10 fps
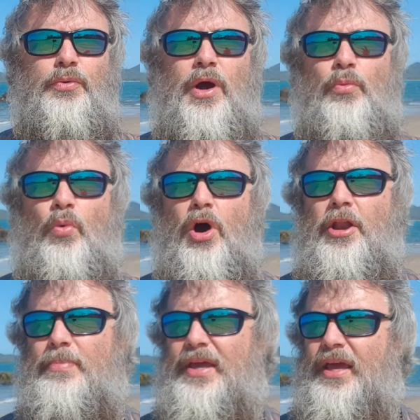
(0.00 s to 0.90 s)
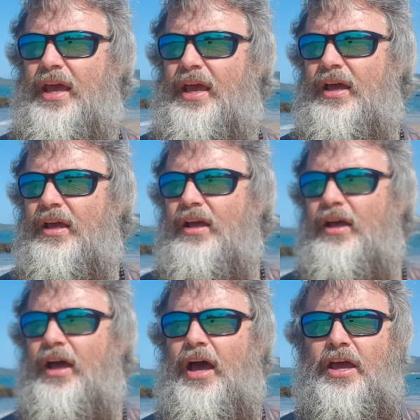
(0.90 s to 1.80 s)
You won't want to be here,
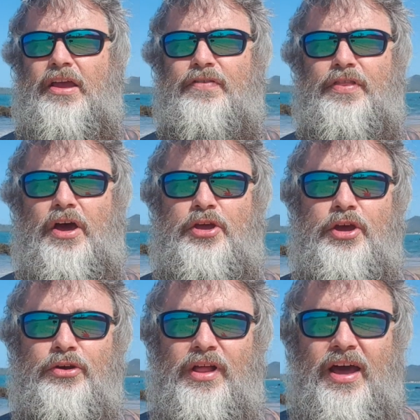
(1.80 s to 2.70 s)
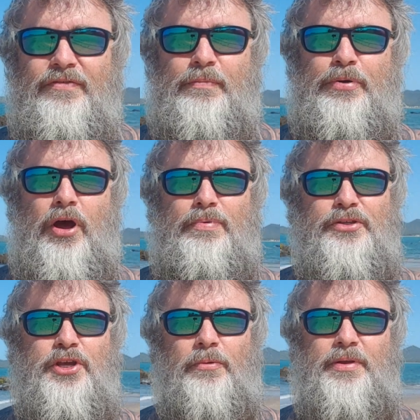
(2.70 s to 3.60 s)
even though you'll have a
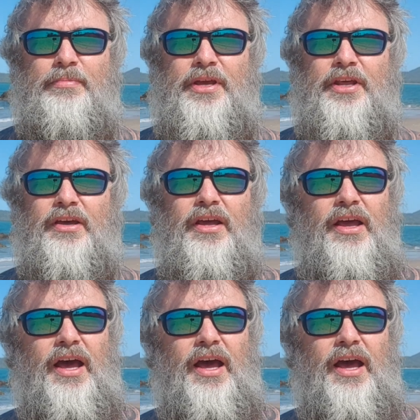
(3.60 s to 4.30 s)
purpose helping me to